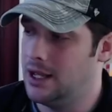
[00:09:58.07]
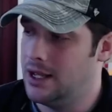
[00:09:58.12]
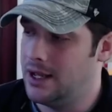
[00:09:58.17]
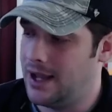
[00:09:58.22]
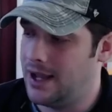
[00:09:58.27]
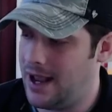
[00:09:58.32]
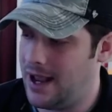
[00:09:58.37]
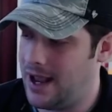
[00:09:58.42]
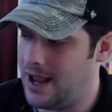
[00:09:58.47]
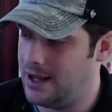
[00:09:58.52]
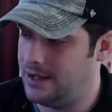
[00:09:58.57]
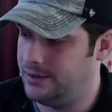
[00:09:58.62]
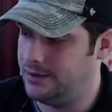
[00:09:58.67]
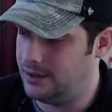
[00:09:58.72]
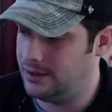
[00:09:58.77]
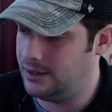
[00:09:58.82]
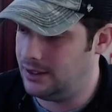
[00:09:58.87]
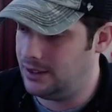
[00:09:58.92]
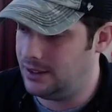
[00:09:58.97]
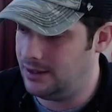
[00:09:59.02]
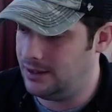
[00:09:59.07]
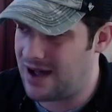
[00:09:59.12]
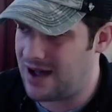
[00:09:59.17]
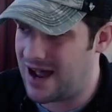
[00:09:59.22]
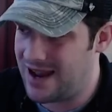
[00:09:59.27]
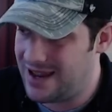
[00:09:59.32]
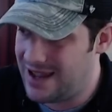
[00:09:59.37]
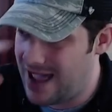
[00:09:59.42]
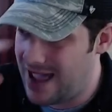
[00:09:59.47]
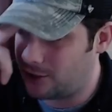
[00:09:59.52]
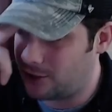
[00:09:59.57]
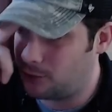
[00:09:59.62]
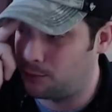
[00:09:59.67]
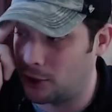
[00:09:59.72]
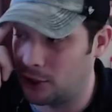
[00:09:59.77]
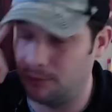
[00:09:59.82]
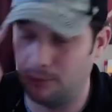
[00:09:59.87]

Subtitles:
And in my expert, I